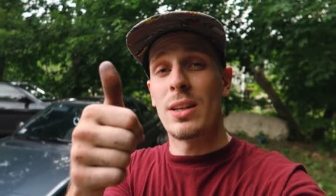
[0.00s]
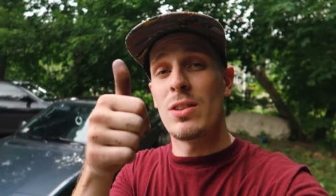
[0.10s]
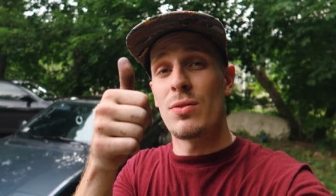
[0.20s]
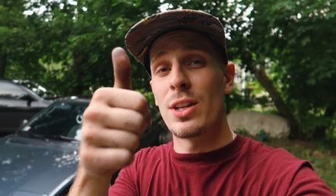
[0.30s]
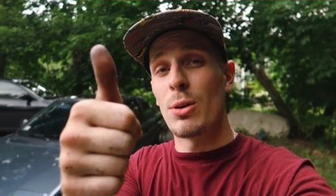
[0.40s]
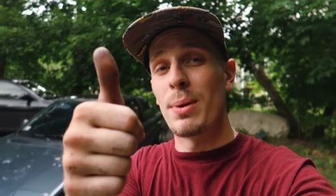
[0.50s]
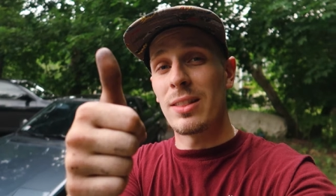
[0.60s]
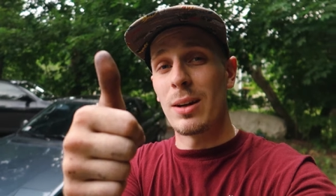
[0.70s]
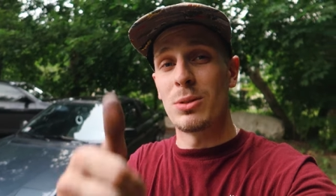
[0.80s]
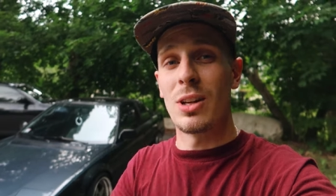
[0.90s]
Give this video a big
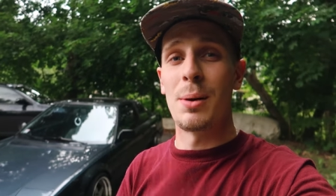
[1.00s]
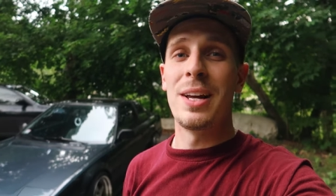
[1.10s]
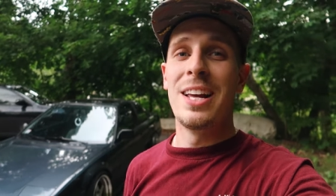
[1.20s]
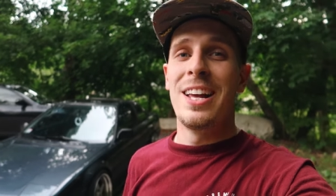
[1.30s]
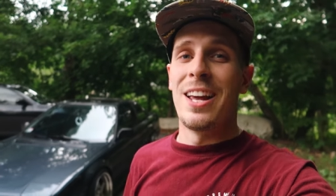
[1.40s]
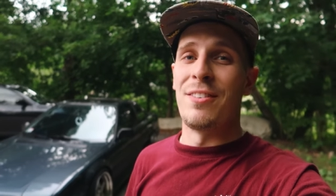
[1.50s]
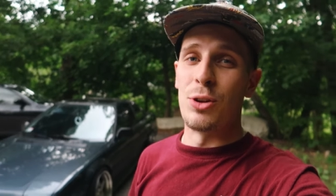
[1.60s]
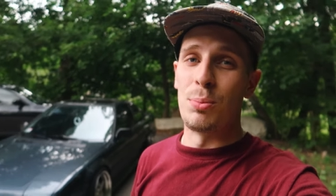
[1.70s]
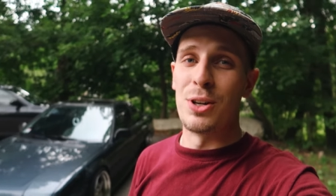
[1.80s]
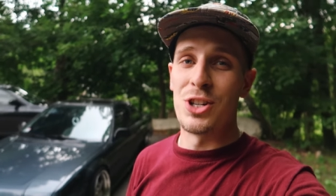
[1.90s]
thumbs up if
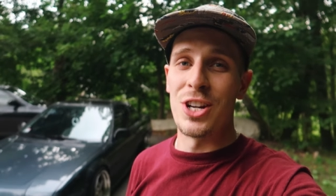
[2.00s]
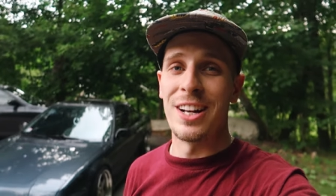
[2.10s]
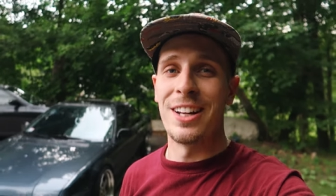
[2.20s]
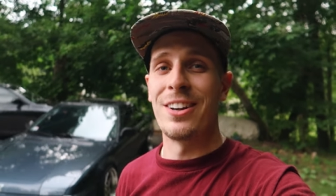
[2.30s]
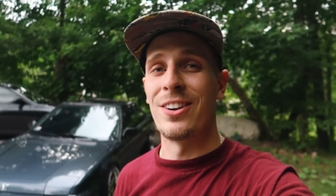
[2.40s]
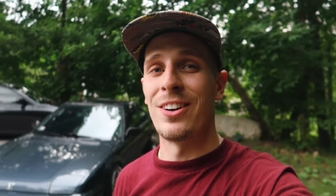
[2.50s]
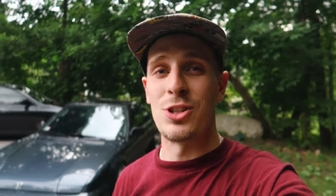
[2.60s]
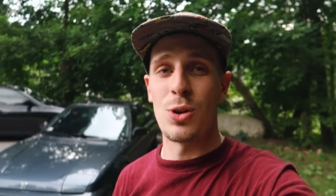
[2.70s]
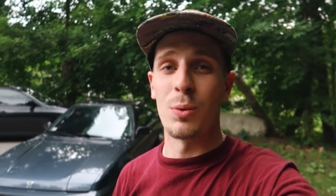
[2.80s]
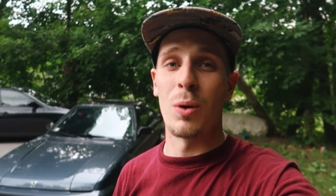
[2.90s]
you appreciated it or
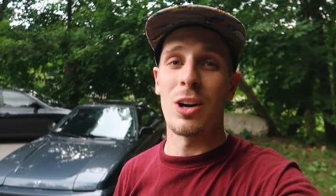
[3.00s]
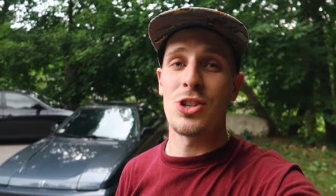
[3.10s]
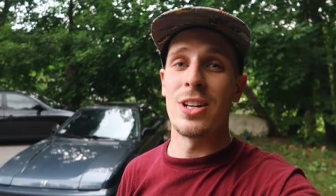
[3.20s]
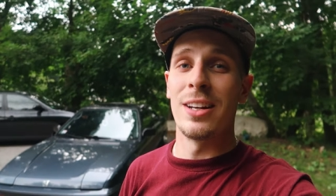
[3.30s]
enjoyed watching